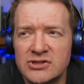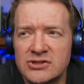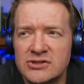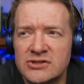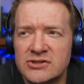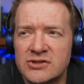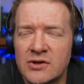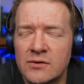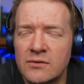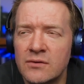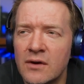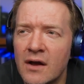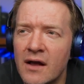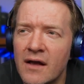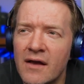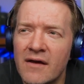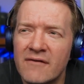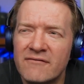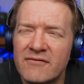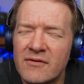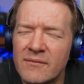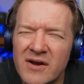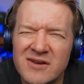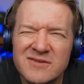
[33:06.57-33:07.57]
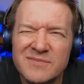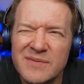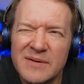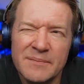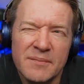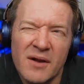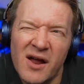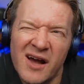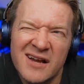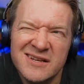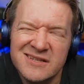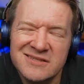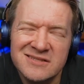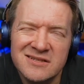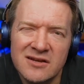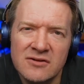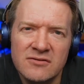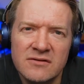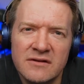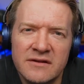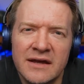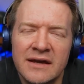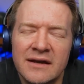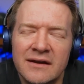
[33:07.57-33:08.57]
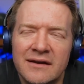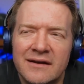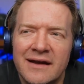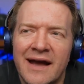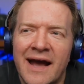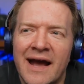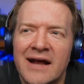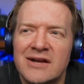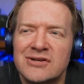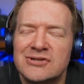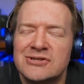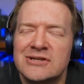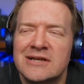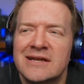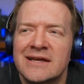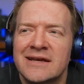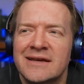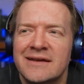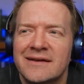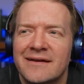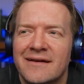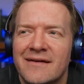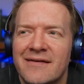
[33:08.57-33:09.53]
So for most people, I just don't think actually